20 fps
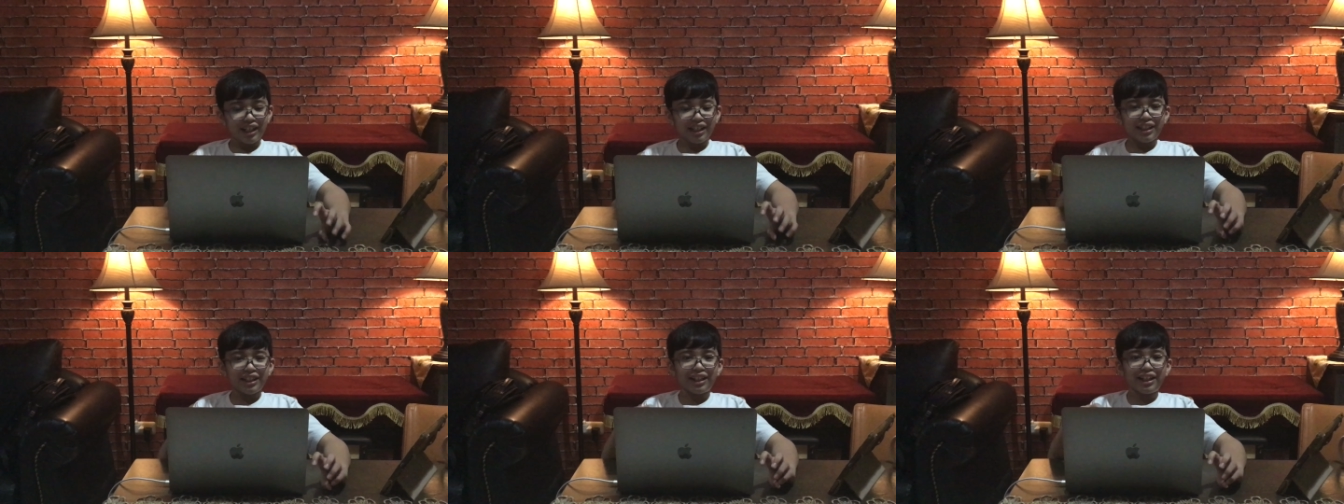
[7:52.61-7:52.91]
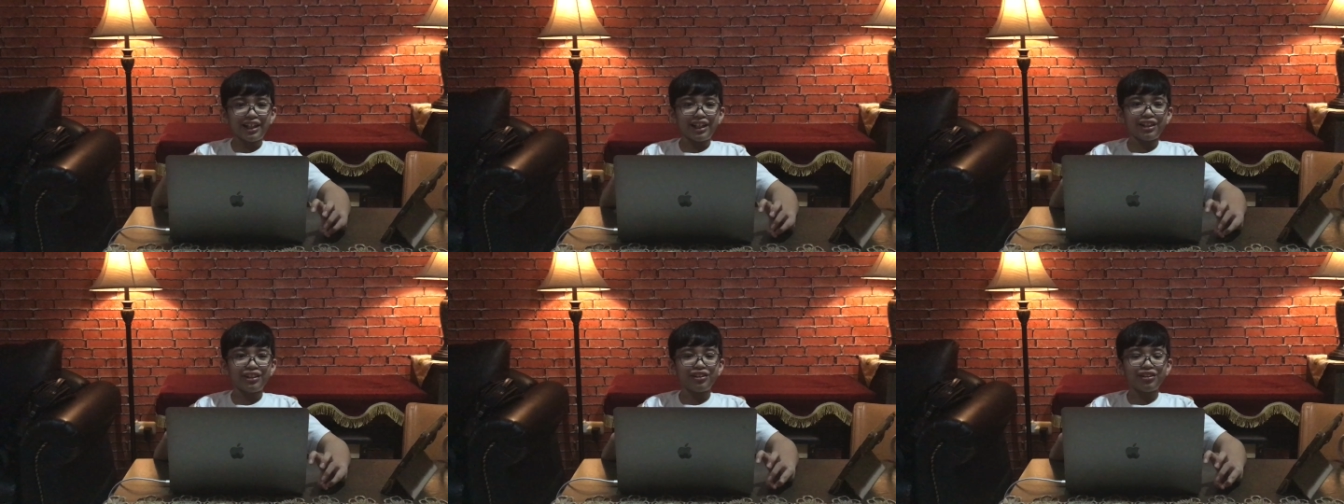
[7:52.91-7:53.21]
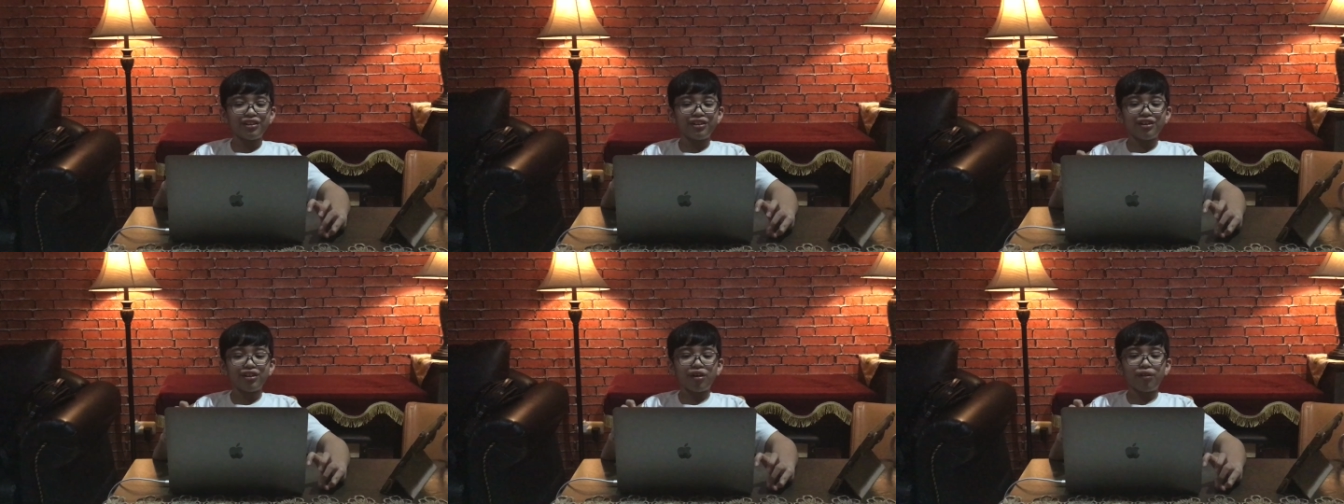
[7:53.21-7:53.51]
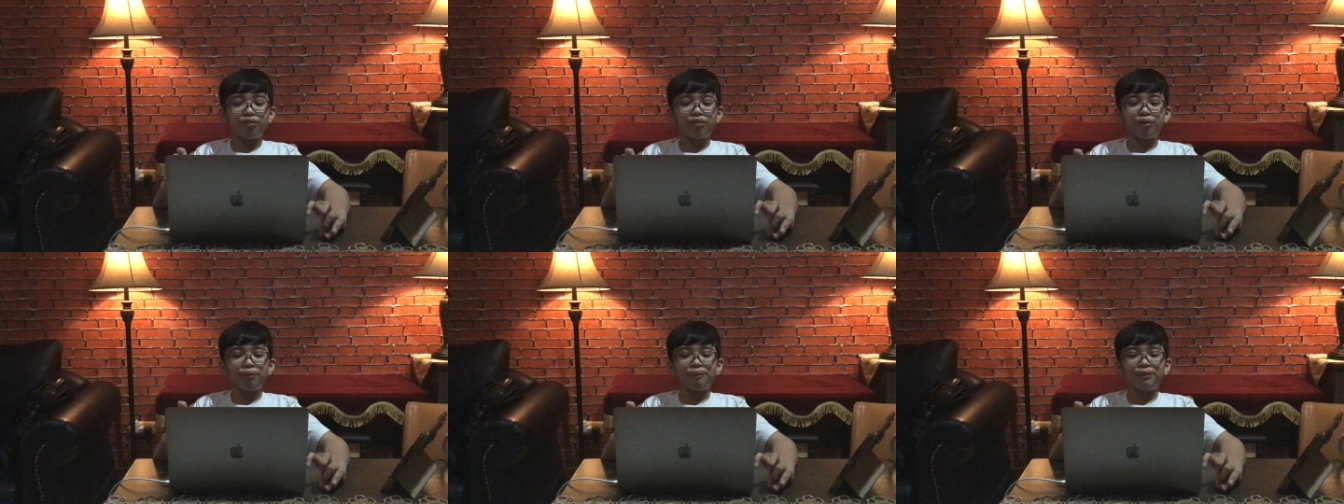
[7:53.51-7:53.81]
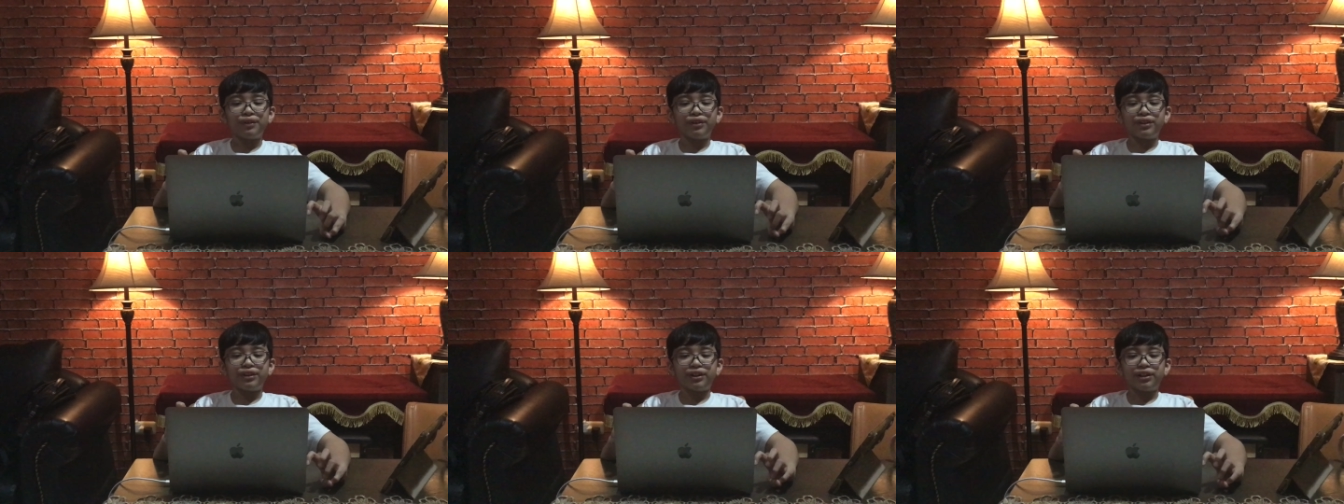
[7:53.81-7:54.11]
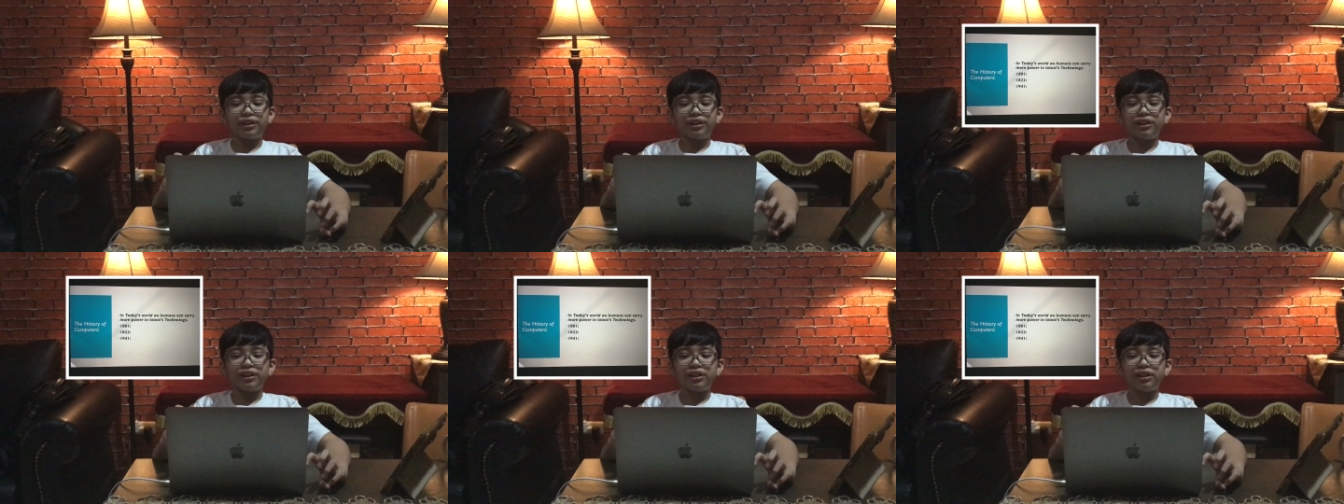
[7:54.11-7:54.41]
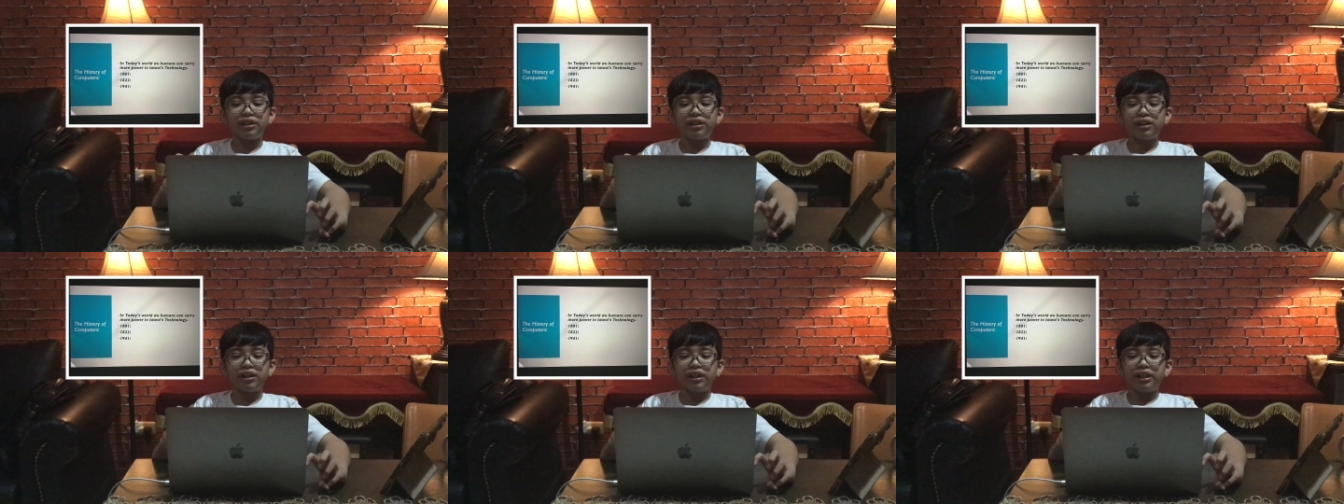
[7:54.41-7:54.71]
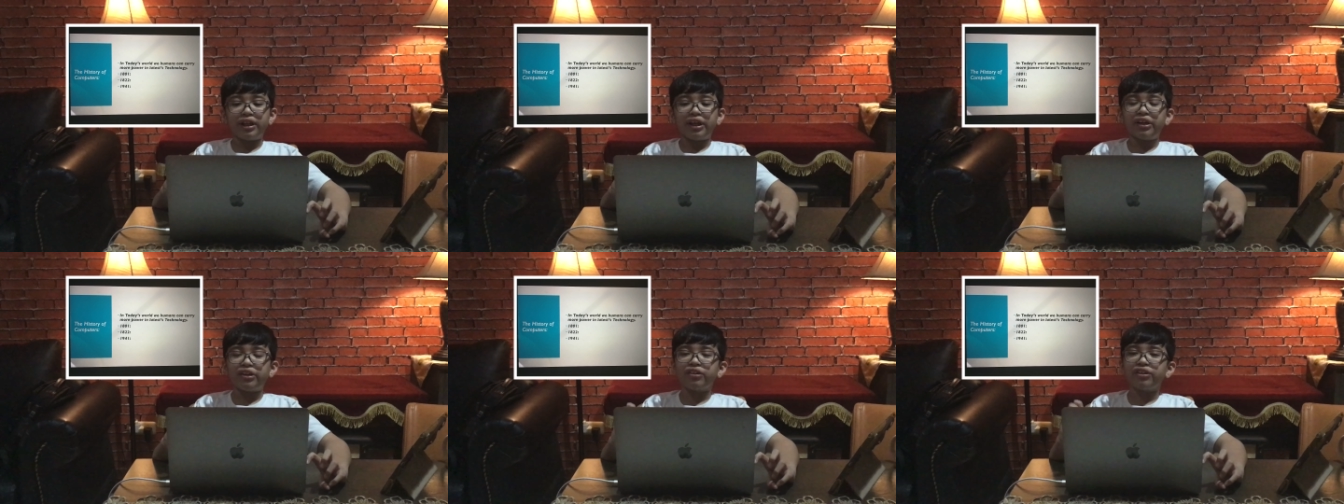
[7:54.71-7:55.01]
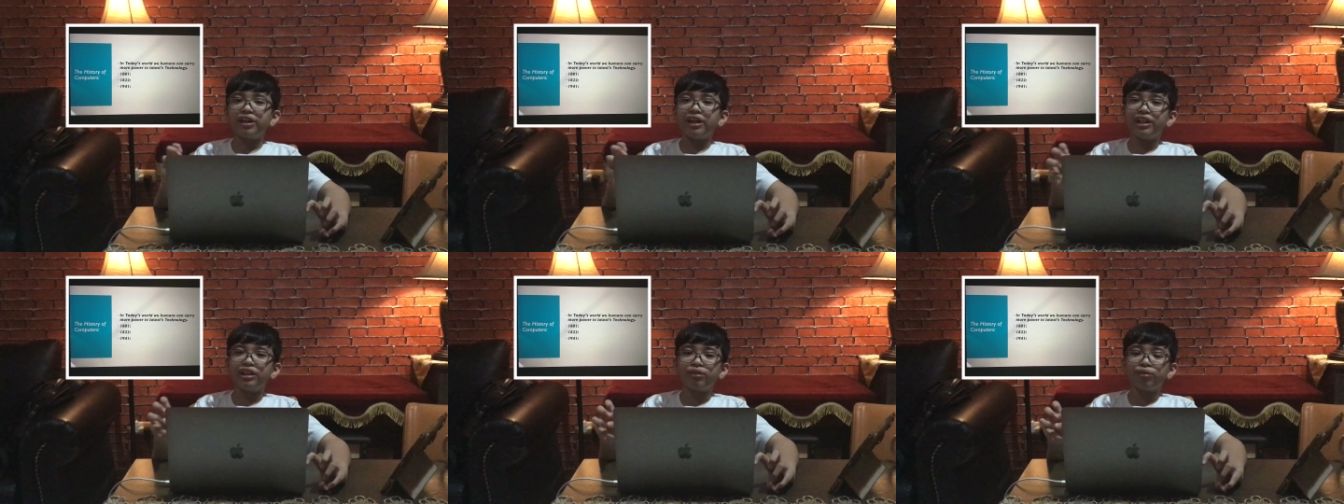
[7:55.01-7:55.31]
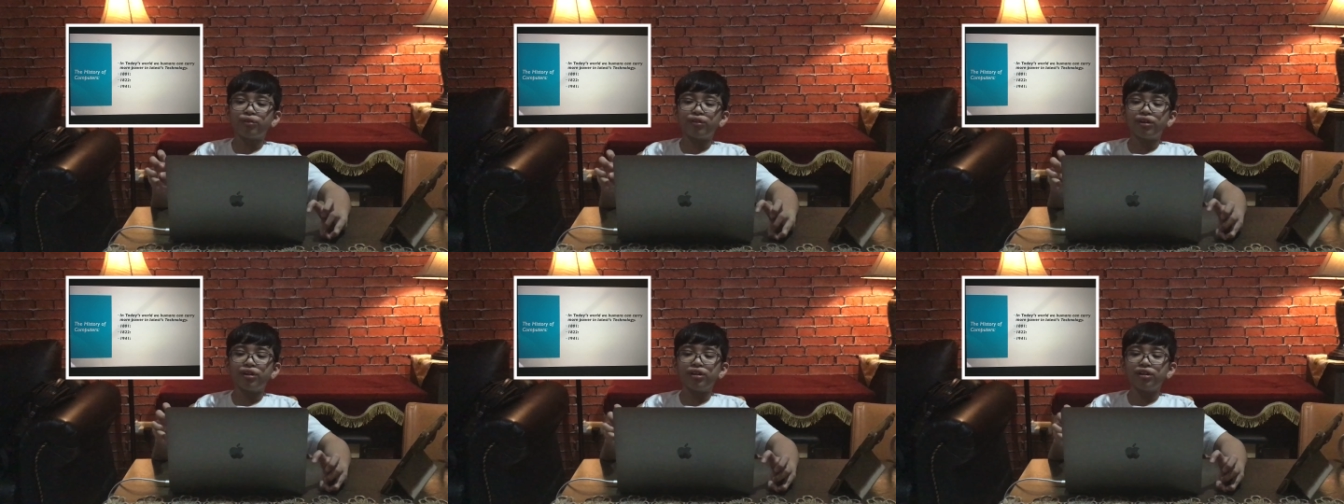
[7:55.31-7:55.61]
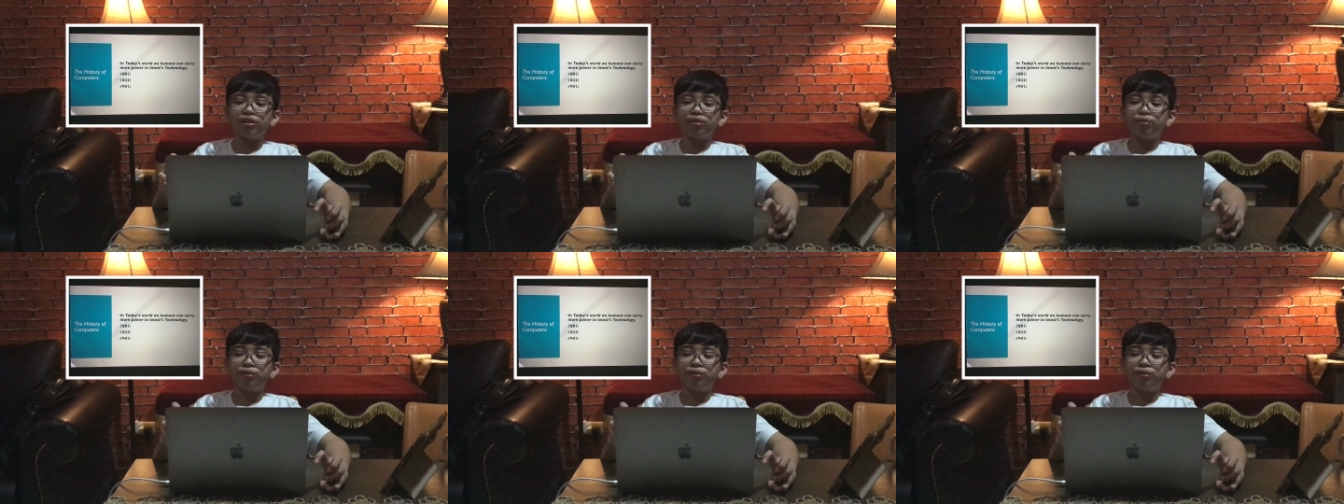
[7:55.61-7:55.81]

The history of computers. In today's world,